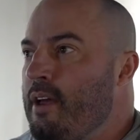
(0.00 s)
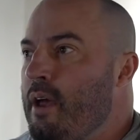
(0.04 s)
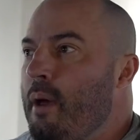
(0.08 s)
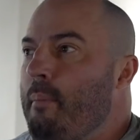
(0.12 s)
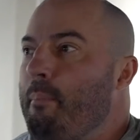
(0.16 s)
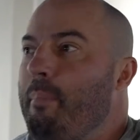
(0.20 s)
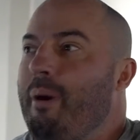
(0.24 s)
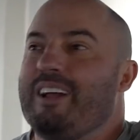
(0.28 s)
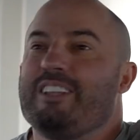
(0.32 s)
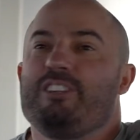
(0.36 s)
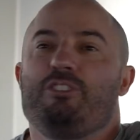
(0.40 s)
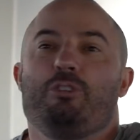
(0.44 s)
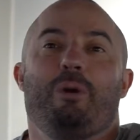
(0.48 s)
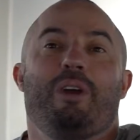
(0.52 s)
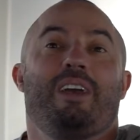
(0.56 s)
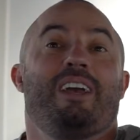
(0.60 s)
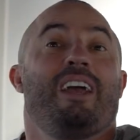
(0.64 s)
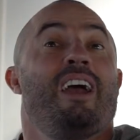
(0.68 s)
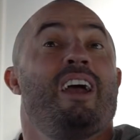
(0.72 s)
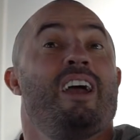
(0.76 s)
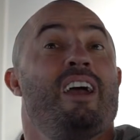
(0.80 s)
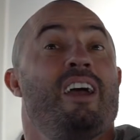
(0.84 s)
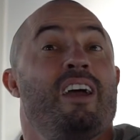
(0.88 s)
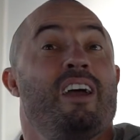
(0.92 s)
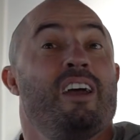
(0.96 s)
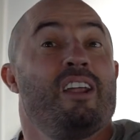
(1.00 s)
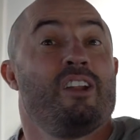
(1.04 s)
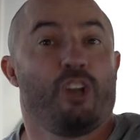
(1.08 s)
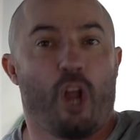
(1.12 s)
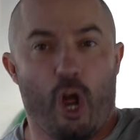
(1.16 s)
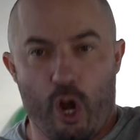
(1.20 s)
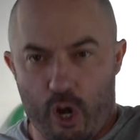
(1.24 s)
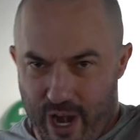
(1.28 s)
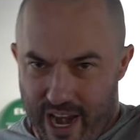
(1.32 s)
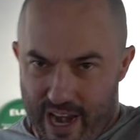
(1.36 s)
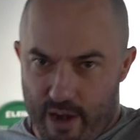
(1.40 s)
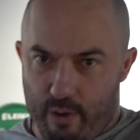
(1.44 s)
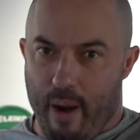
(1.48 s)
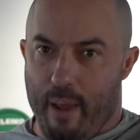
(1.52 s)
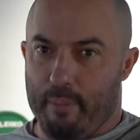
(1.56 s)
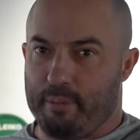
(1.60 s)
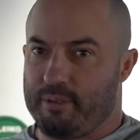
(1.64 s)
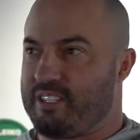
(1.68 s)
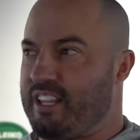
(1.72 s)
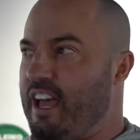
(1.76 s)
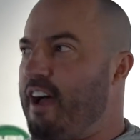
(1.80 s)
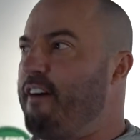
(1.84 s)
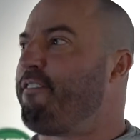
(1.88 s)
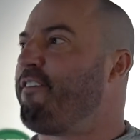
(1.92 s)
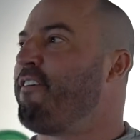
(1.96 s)
by doing no knee wrap
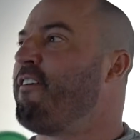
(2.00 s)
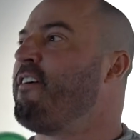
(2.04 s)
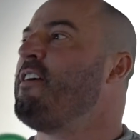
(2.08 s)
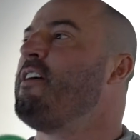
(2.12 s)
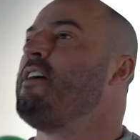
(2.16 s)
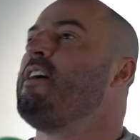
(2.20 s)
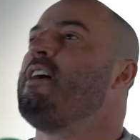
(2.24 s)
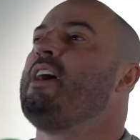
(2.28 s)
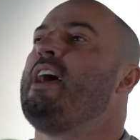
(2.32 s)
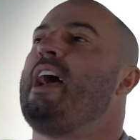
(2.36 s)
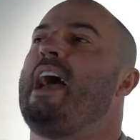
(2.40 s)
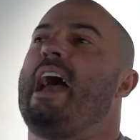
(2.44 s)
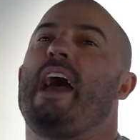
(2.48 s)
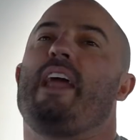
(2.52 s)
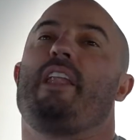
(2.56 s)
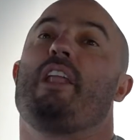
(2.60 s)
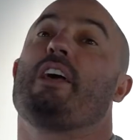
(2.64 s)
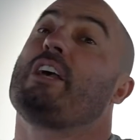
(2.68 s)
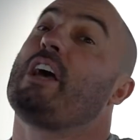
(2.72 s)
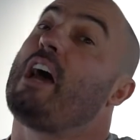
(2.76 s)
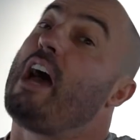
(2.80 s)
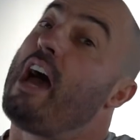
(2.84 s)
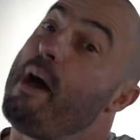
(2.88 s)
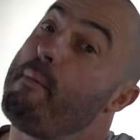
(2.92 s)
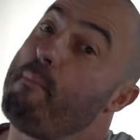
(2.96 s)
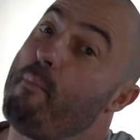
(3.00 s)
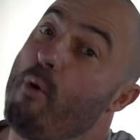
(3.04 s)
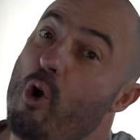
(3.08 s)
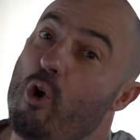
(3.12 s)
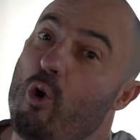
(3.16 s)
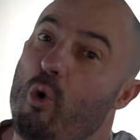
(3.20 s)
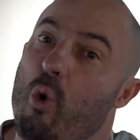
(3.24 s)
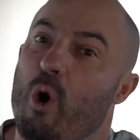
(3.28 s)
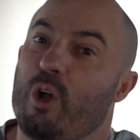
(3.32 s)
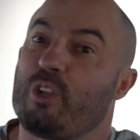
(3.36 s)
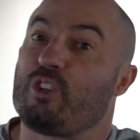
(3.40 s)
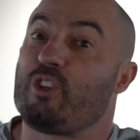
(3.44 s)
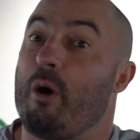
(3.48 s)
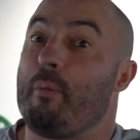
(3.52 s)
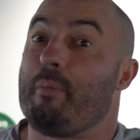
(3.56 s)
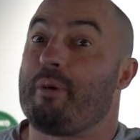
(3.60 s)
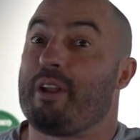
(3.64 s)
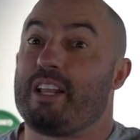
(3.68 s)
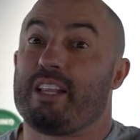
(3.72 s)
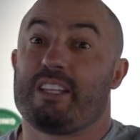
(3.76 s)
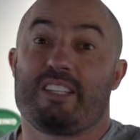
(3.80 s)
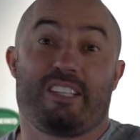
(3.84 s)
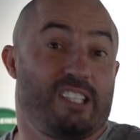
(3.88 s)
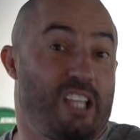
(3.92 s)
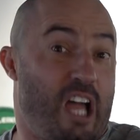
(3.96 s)
stuff and a more quad
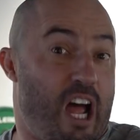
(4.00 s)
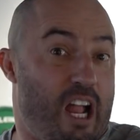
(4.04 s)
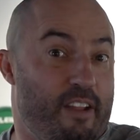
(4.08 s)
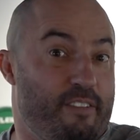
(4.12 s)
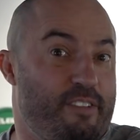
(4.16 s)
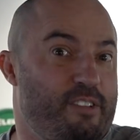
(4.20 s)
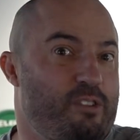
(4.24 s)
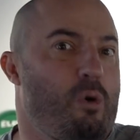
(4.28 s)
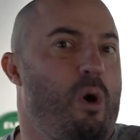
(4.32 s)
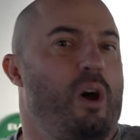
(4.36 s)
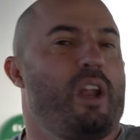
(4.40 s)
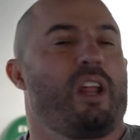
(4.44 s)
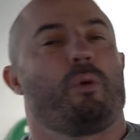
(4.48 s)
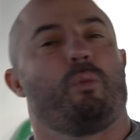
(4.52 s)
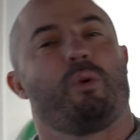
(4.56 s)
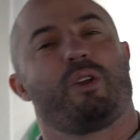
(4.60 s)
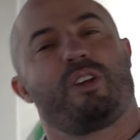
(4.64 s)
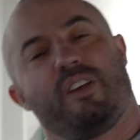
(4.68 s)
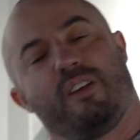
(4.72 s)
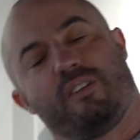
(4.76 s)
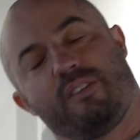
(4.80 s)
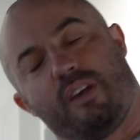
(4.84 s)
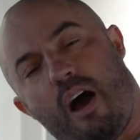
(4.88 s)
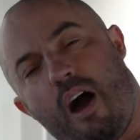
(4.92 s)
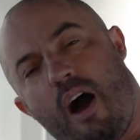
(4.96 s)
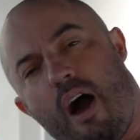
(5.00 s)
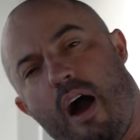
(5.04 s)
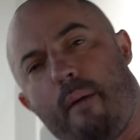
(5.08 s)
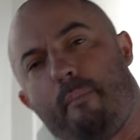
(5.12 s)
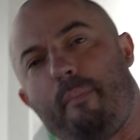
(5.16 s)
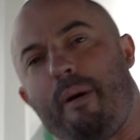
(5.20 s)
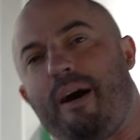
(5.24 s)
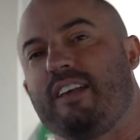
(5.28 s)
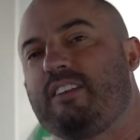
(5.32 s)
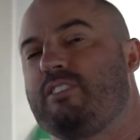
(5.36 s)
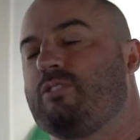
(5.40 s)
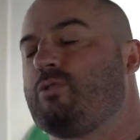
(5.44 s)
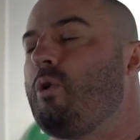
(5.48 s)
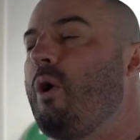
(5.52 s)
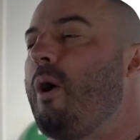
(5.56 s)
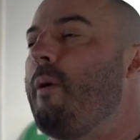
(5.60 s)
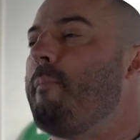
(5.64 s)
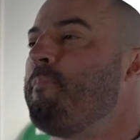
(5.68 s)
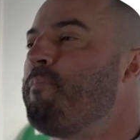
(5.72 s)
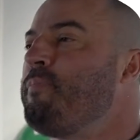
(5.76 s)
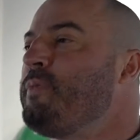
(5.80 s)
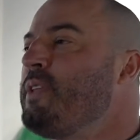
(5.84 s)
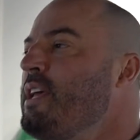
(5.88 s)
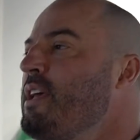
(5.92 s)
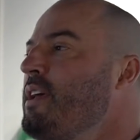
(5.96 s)
dominant style of squatting, which is a high bar
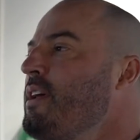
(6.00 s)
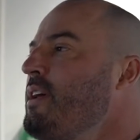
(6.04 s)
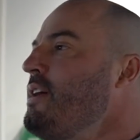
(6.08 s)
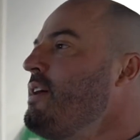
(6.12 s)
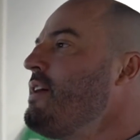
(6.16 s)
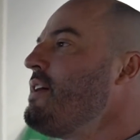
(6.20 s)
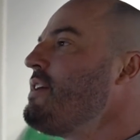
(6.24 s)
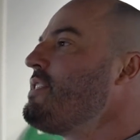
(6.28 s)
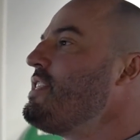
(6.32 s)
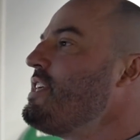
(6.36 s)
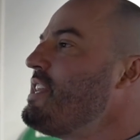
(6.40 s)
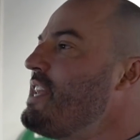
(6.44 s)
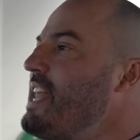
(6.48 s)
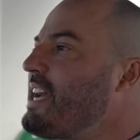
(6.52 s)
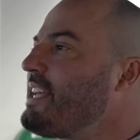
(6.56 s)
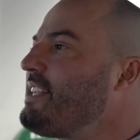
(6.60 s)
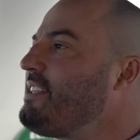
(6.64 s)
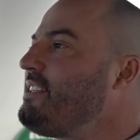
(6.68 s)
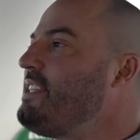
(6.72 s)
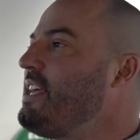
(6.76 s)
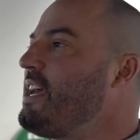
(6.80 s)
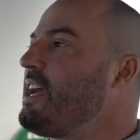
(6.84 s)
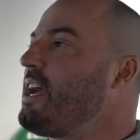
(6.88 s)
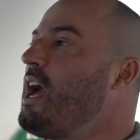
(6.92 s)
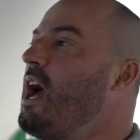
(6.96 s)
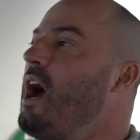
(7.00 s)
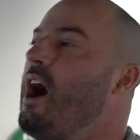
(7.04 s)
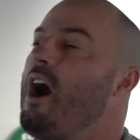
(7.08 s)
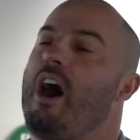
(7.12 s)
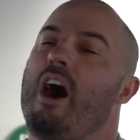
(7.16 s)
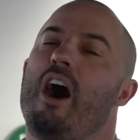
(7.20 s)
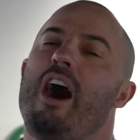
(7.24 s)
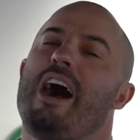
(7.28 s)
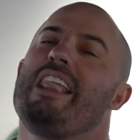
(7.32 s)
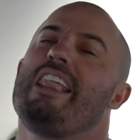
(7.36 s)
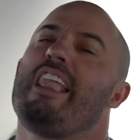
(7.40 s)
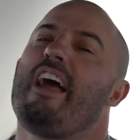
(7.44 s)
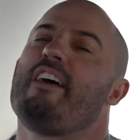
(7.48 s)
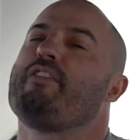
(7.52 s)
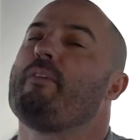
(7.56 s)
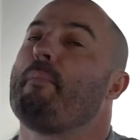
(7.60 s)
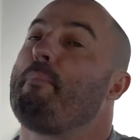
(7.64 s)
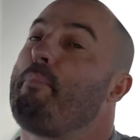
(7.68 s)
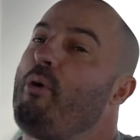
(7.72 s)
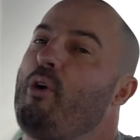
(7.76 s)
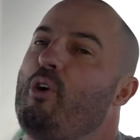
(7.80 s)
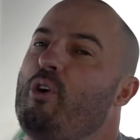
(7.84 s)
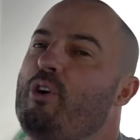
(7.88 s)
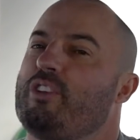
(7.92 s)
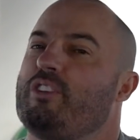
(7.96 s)
squat. The next thing, I love a
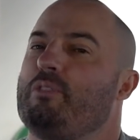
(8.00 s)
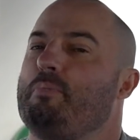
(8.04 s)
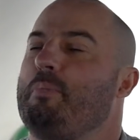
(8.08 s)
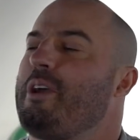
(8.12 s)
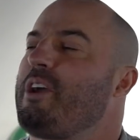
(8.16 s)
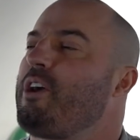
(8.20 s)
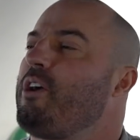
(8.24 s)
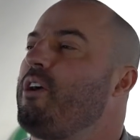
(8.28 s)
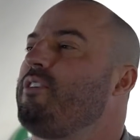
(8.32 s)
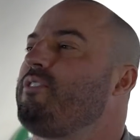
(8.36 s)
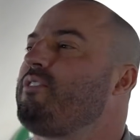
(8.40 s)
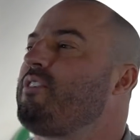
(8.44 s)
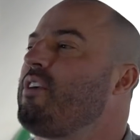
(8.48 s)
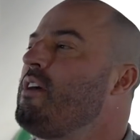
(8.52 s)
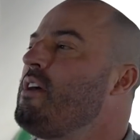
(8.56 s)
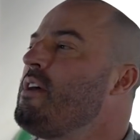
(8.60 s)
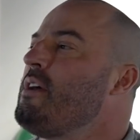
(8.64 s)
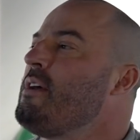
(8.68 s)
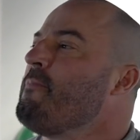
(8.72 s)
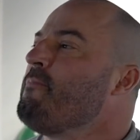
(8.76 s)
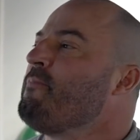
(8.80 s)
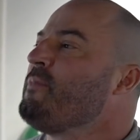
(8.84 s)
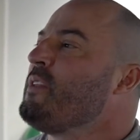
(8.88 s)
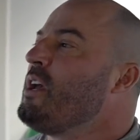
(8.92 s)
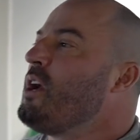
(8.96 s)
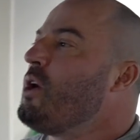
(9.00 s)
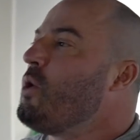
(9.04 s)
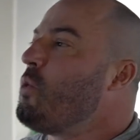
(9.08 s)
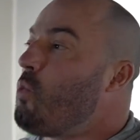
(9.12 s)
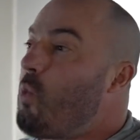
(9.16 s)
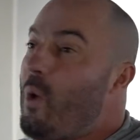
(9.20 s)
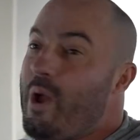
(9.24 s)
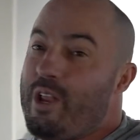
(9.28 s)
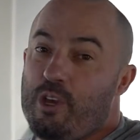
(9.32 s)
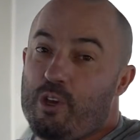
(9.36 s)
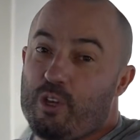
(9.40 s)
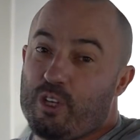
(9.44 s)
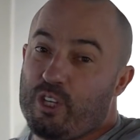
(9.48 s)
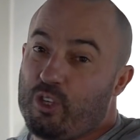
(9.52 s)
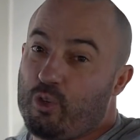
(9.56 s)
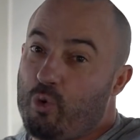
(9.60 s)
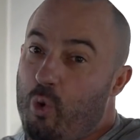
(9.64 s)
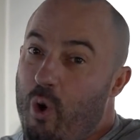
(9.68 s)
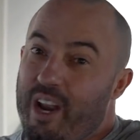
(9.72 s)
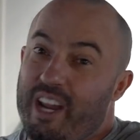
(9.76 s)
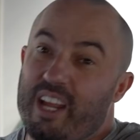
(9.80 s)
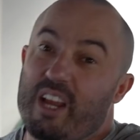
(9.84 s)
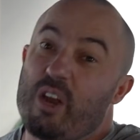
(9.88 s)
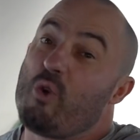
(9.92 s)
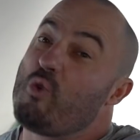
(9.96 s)
pause because when you're
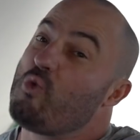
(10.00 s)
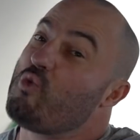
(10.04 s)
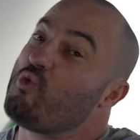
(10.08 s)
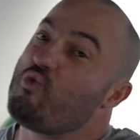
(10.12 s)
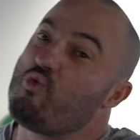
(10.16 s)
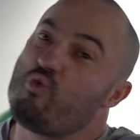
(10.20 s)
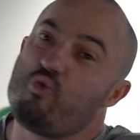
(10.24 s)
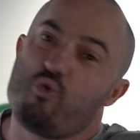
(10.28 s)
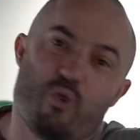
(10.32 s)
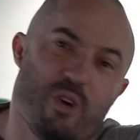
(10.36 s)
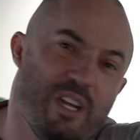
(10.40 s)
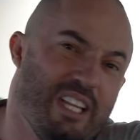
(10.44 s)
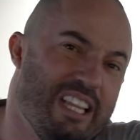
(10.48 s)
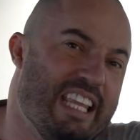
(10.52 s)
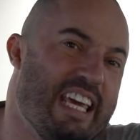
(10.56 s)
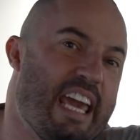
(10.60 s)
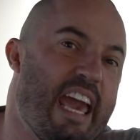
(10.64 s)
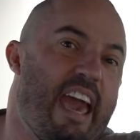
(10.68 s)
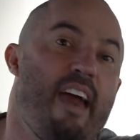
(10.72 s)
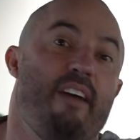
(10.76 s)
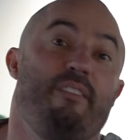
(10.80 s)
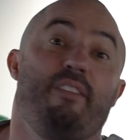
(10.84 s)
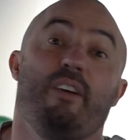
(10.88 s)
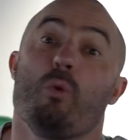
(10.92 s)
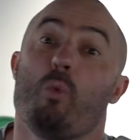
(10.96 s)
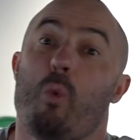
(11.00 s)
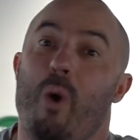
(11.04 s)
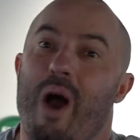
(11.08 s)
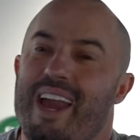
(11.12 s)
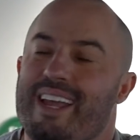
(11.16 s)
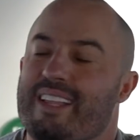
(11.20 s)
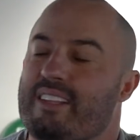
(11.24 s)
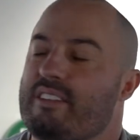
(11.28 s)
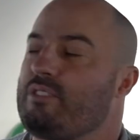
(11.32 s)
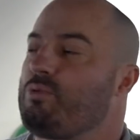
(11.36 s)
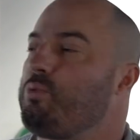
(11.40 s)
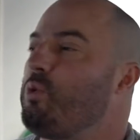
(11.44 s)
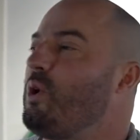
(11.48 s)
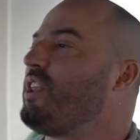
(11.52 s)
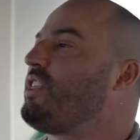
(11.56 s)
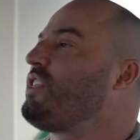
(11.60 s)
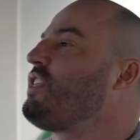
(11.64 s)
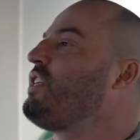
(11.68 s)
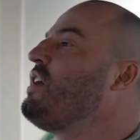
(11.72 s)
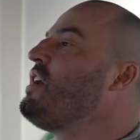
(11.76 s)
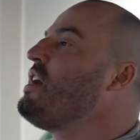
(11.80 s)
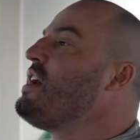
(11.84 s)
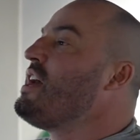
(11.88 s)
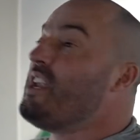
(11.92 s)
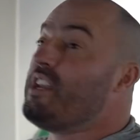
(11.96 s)
squatting really heavy weights
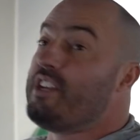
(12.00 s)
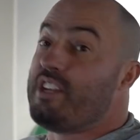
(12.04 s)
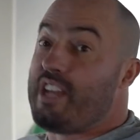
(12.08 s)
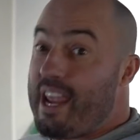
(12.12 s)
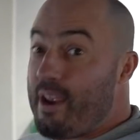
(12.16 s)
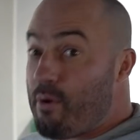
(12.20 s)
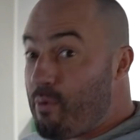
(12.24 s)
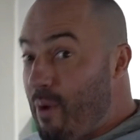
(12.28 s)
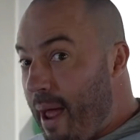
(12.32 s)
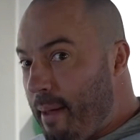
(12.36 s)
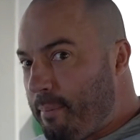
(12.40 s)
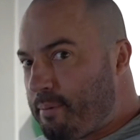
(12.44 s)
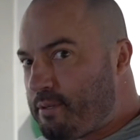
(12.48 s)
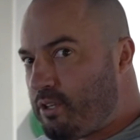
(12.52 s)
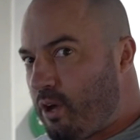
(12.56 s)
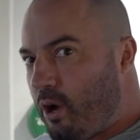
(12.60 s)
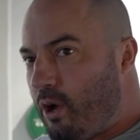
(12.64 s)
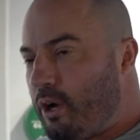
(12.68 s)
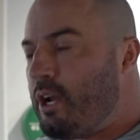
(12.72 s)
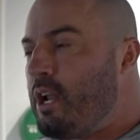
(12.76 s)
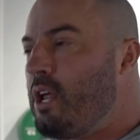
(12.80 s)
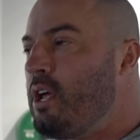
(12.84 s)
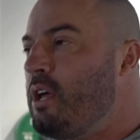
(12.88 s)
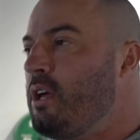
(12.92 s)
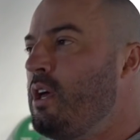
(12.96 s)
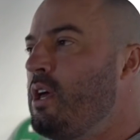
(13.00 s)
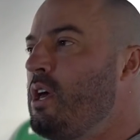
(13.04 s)
with knee wraps on,